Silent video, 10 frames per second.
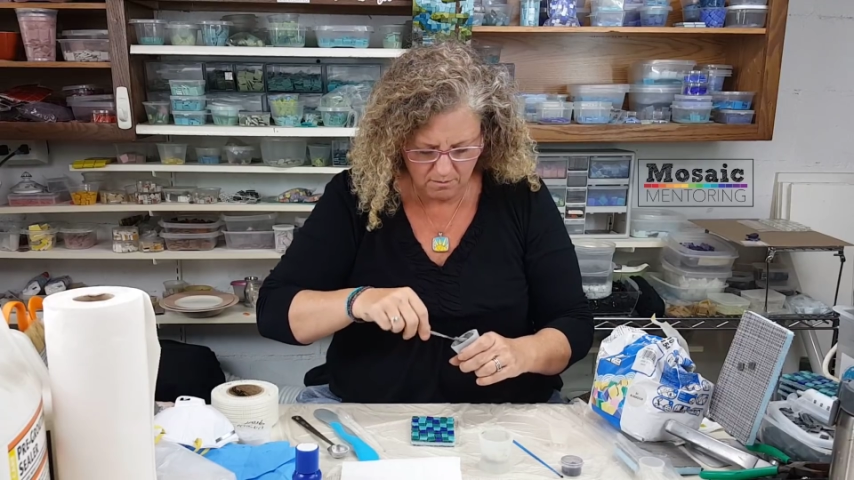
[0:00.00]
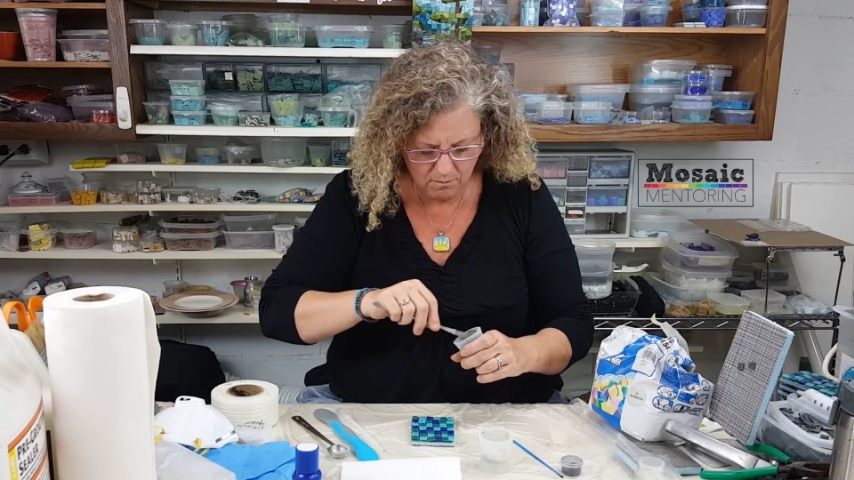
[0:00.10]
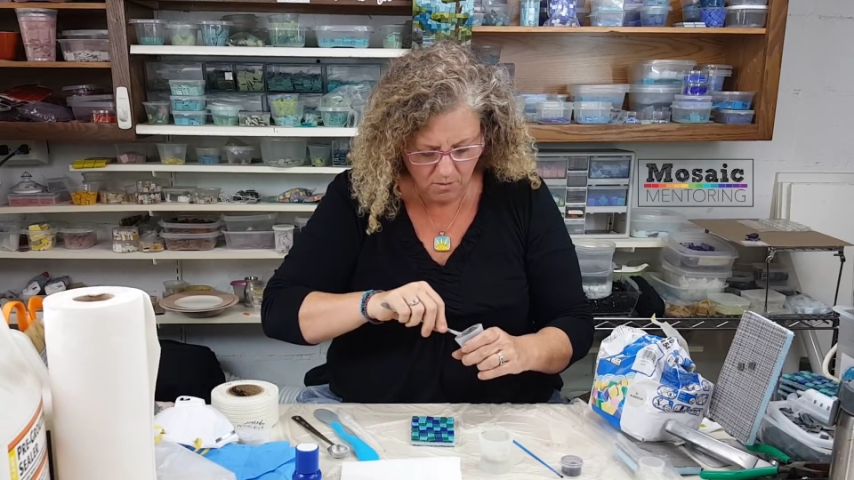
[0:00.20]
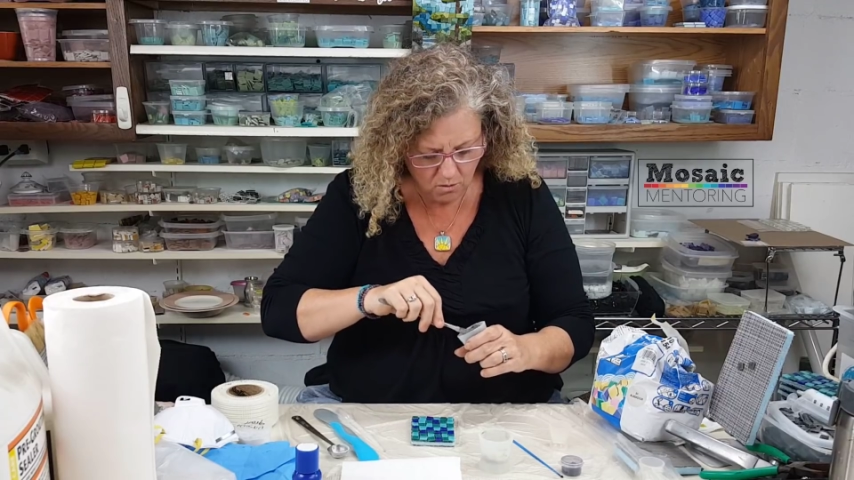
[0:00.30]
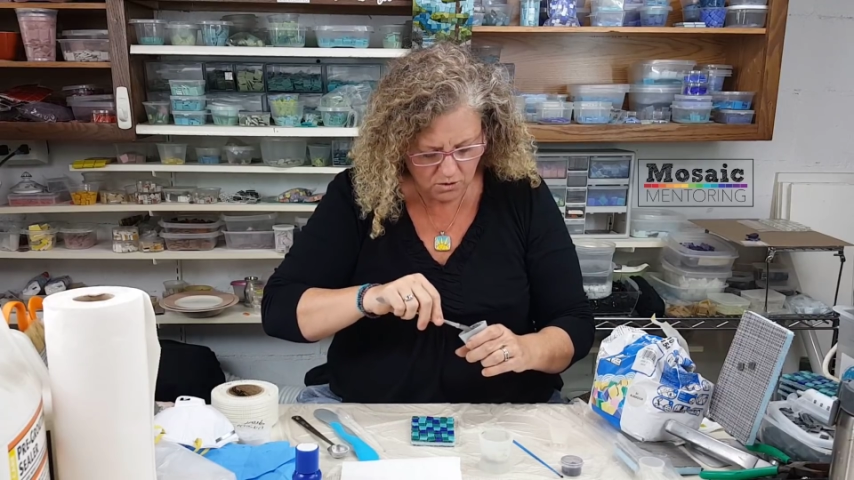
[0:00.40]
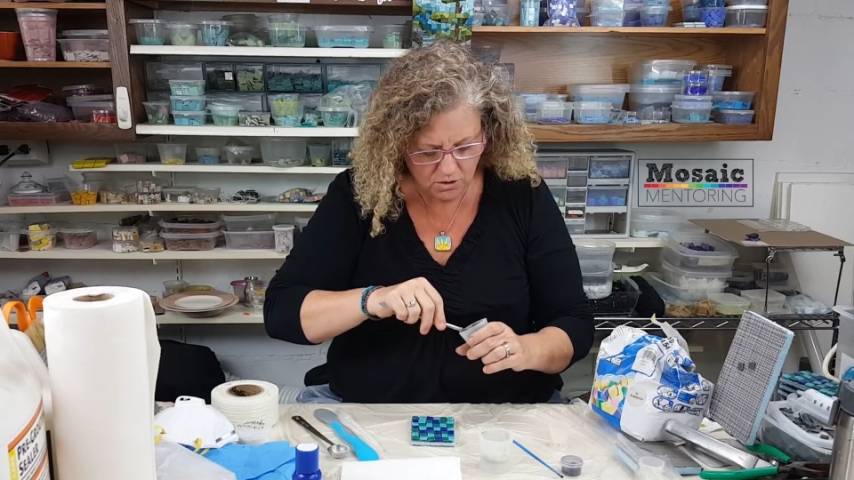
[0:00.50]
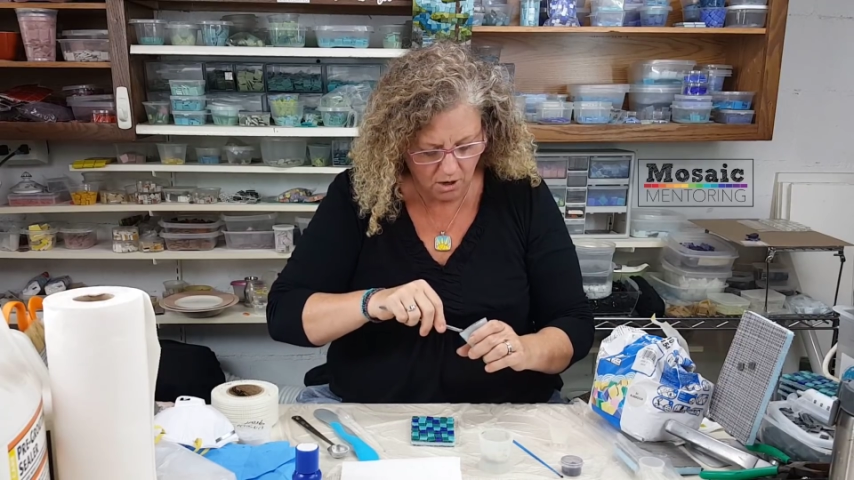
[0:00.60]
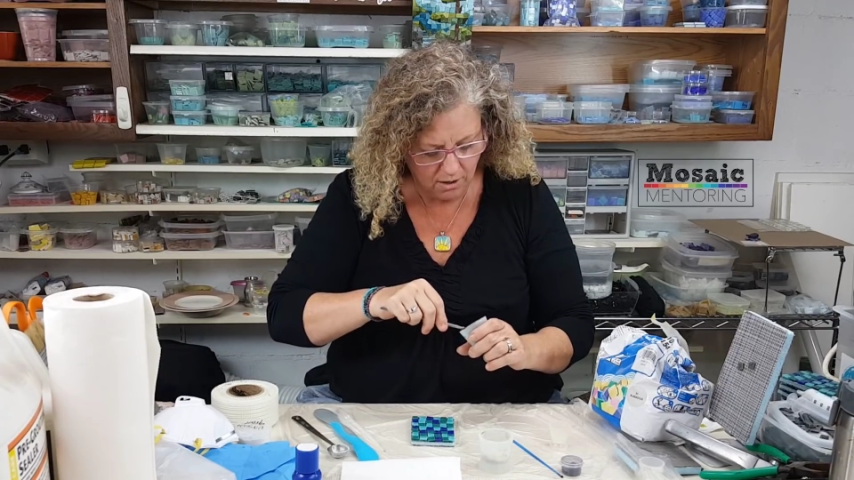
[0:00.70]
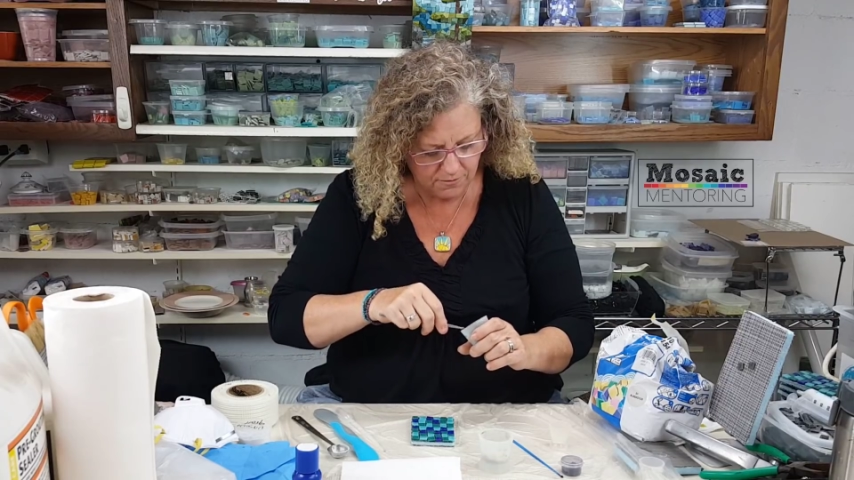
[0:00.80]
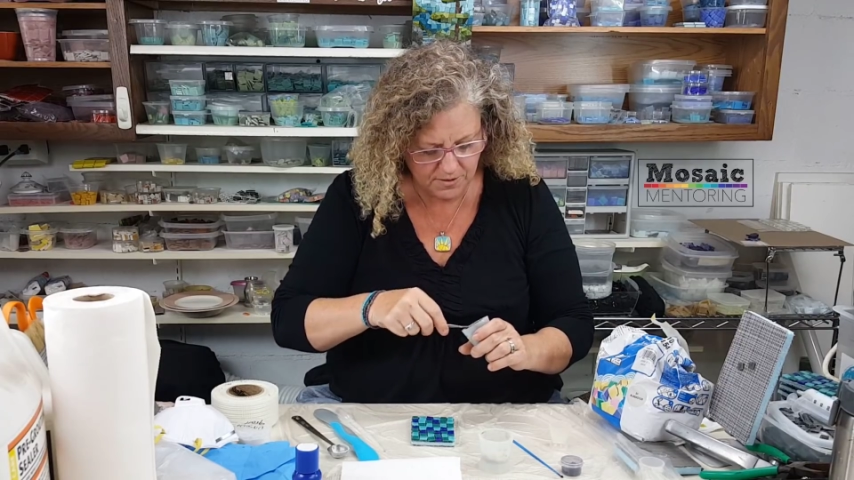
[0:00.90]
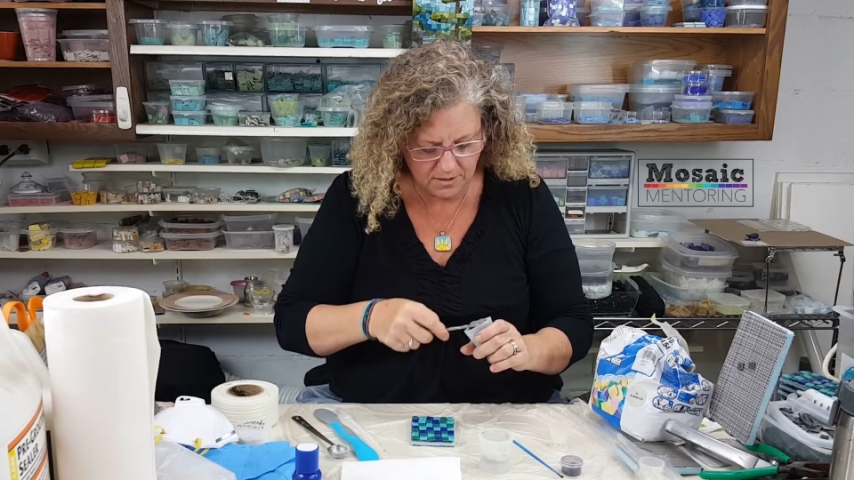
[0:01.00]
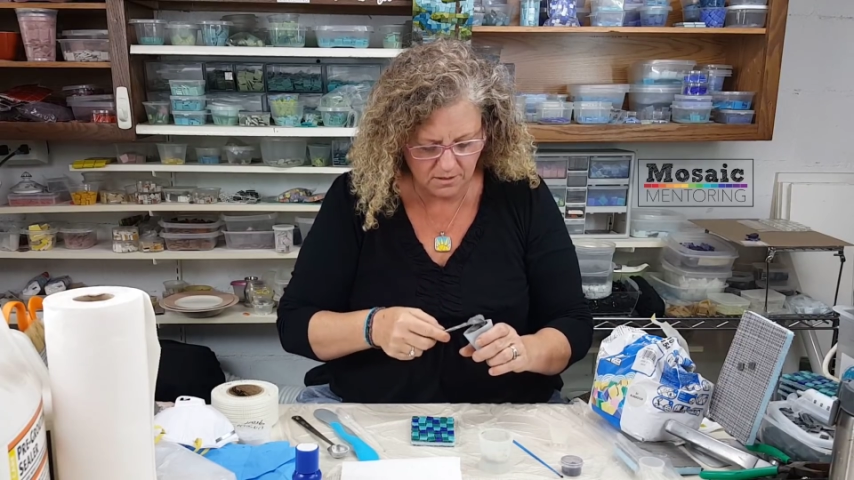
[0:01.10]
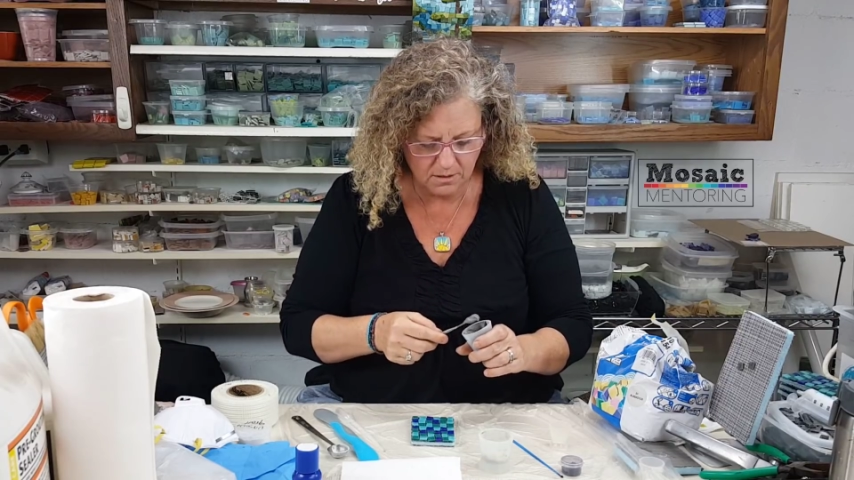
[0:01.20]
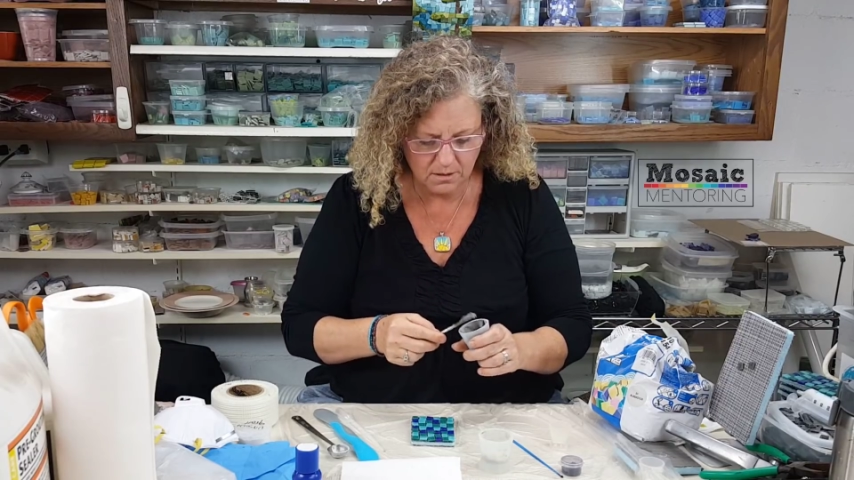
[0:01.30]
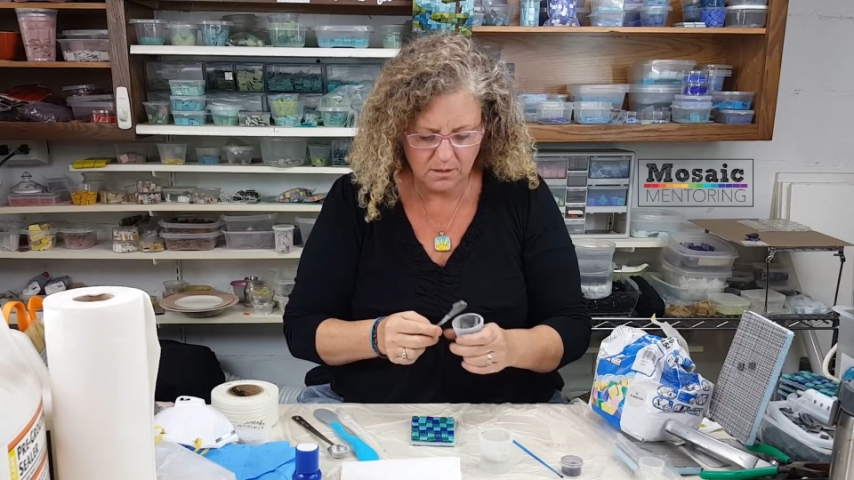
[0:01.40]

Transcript: most often.